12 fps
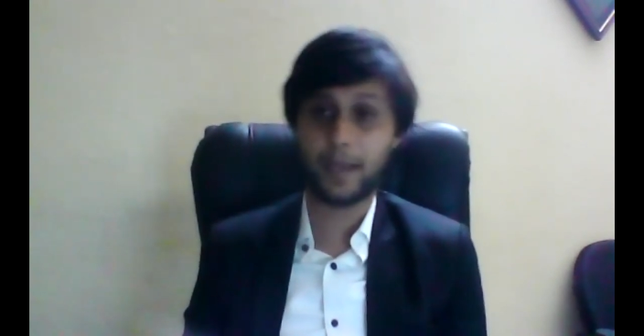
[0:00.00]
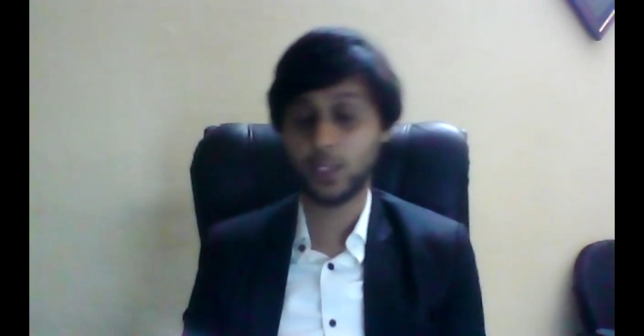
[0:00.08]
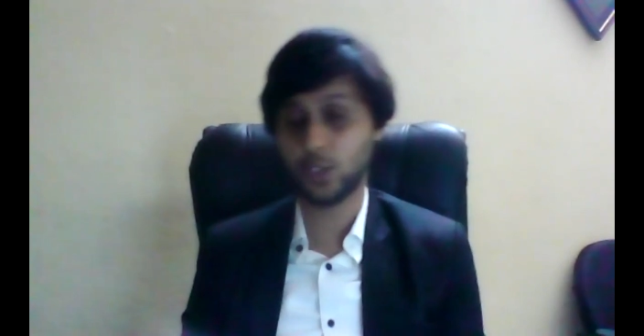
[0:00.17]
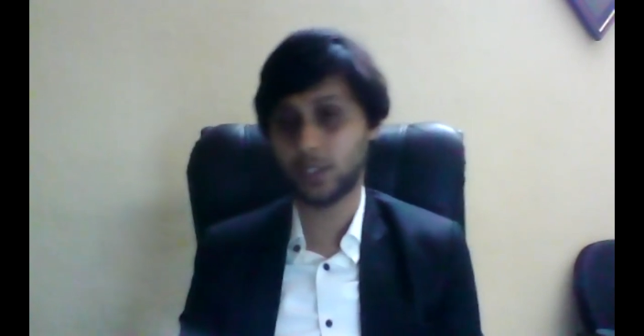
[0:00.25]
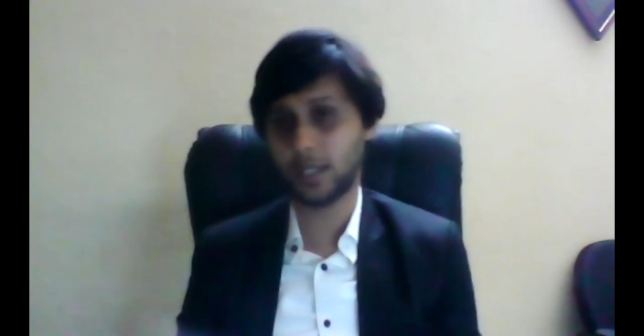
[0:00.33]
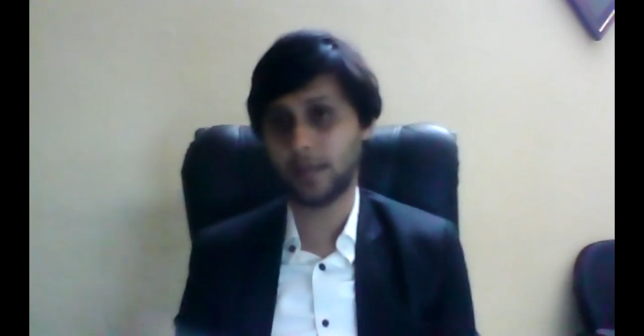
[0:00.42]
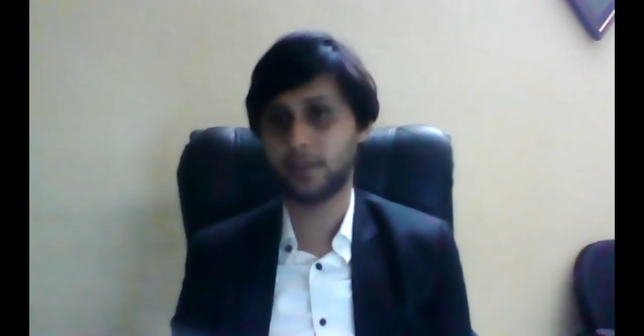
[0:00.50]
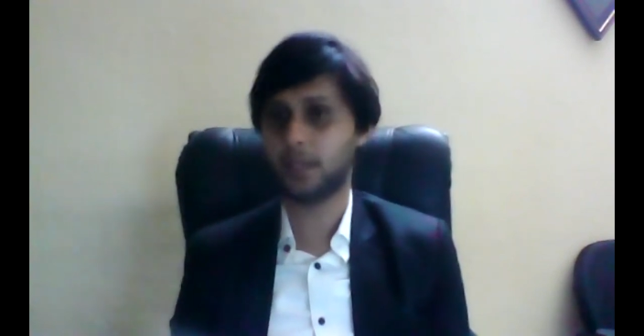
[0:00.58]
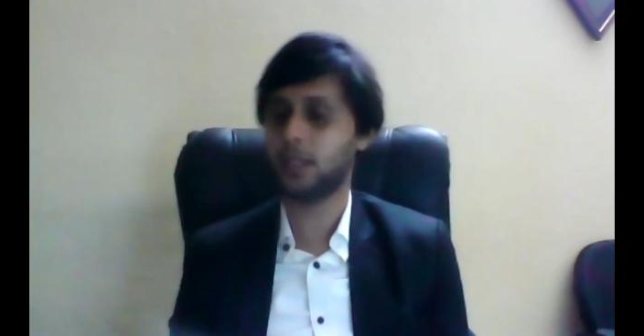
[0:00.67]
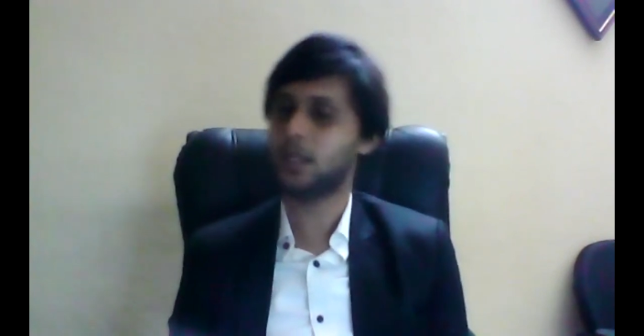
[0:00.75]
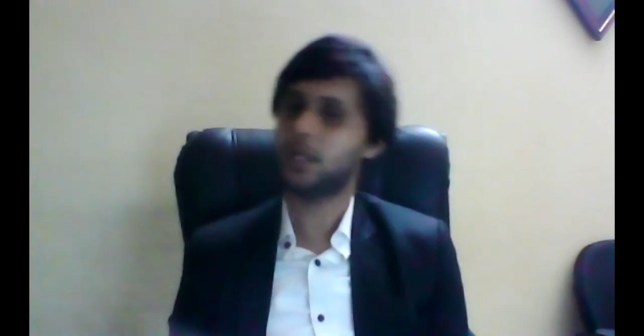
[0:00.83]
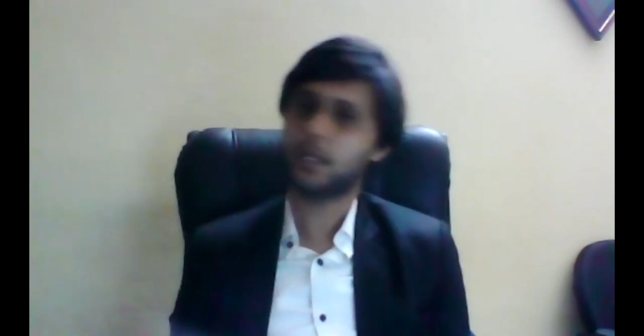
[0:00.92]
Manage your time
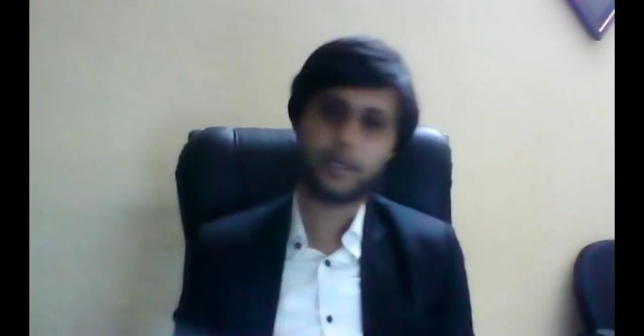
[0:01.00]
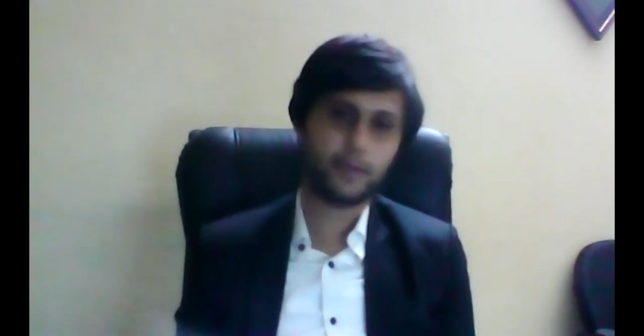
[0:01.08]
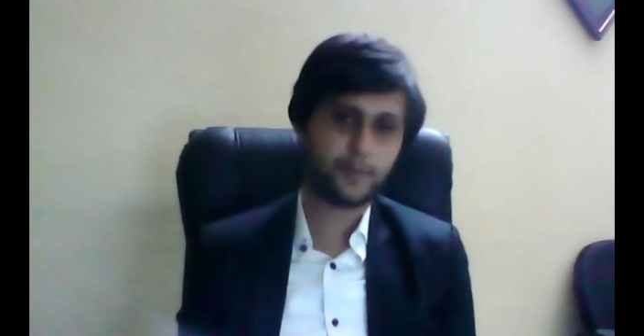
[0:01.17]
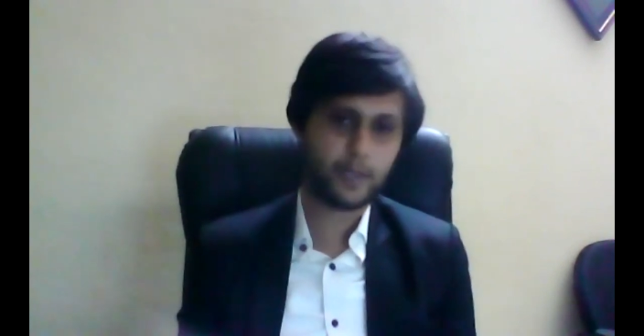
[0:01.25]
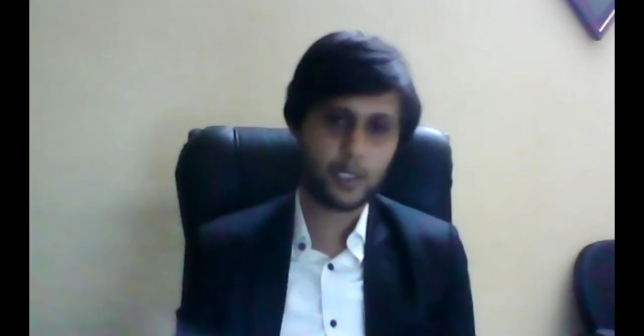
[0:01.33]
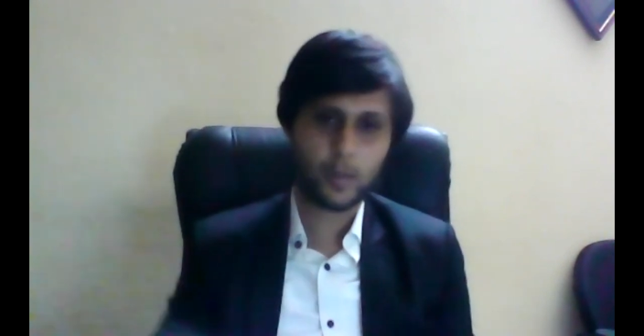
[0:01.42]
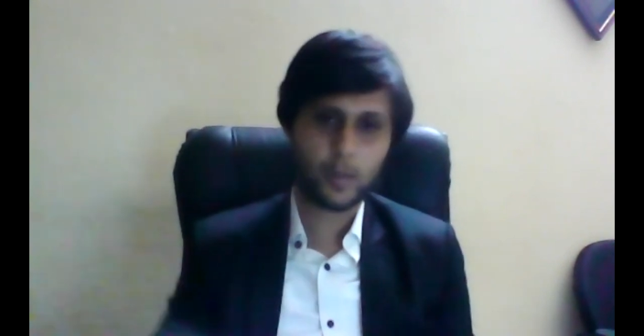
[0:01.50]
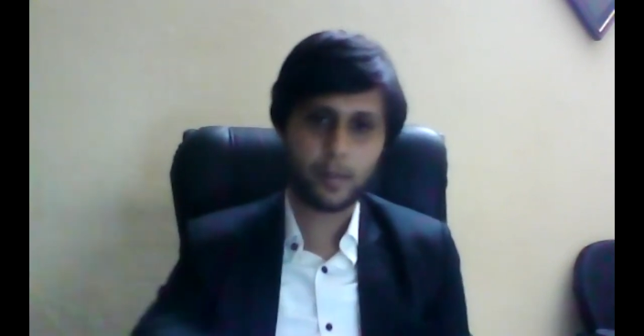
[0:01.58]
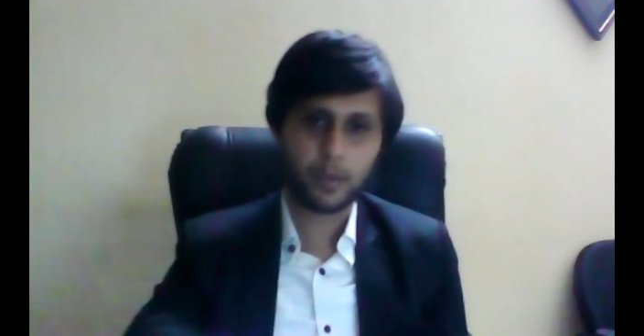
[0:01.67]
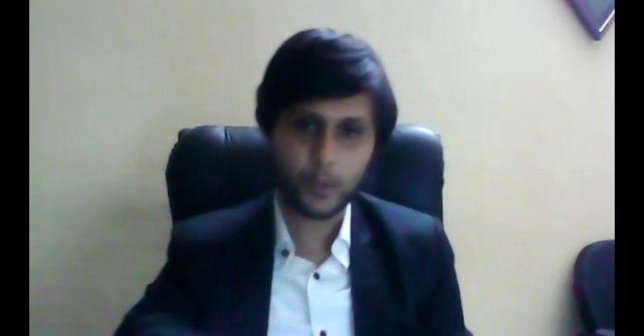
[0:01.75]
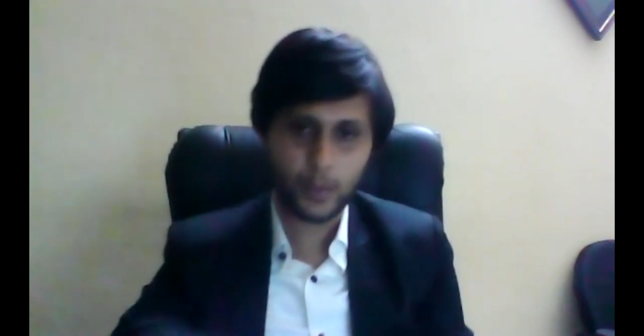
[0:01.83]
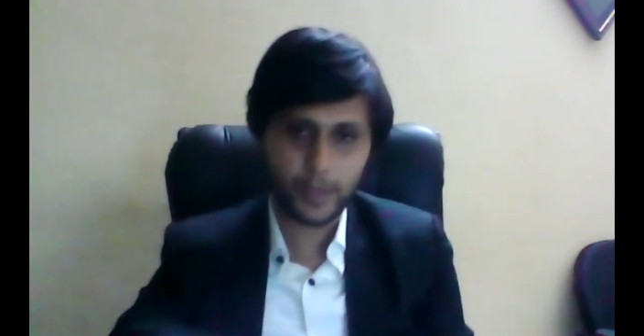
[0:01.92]
well, definitely be
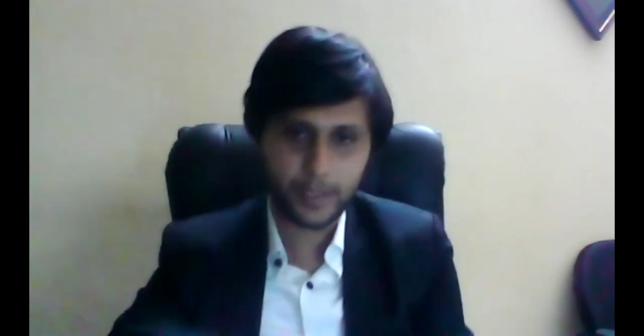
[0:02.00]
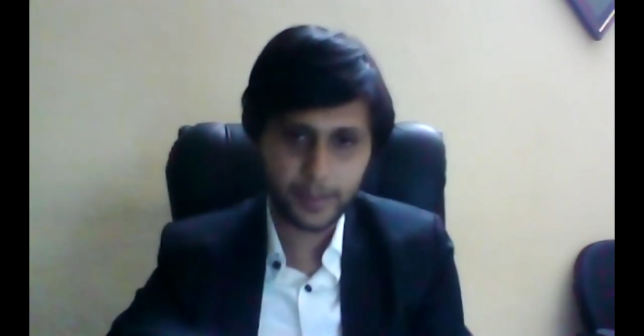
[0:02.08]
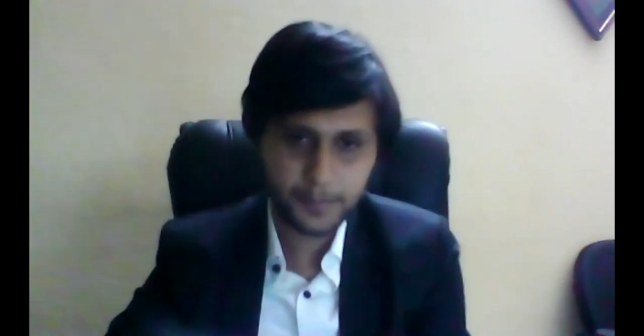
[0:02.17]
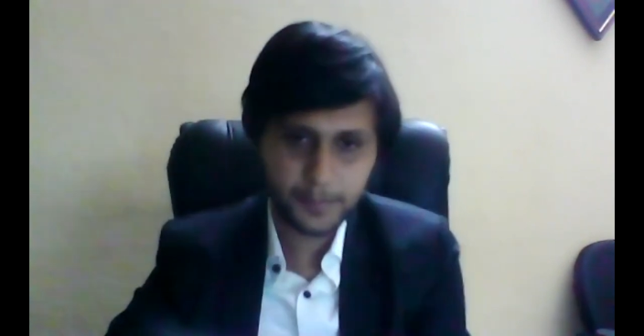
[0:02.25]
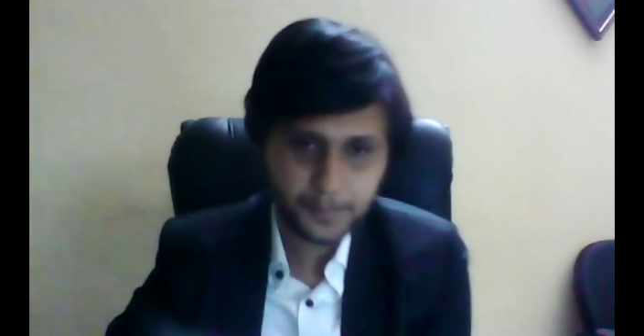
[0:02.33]
able to do it.